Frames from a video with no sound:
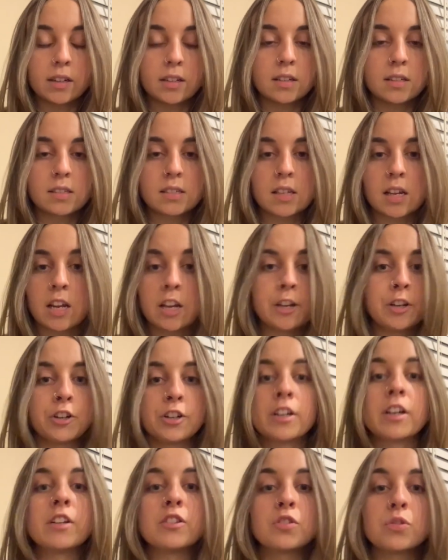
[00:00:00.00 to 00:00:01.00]
Because say your
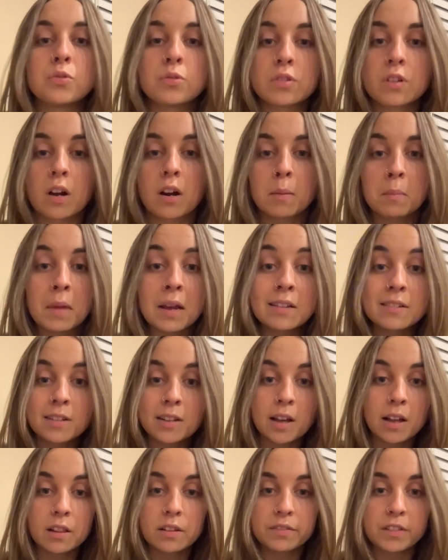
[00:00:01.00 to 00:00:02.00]
dancer who's got amazing
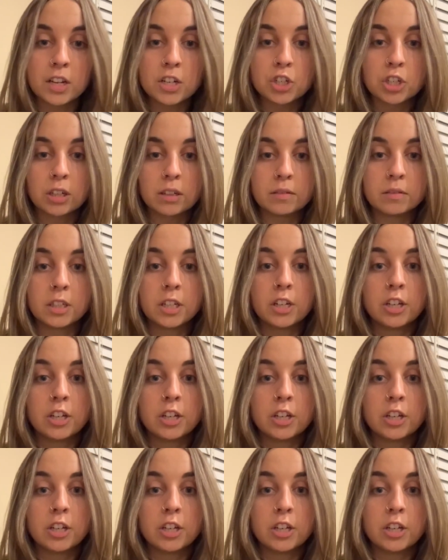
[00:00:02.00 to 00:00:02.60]
elevation,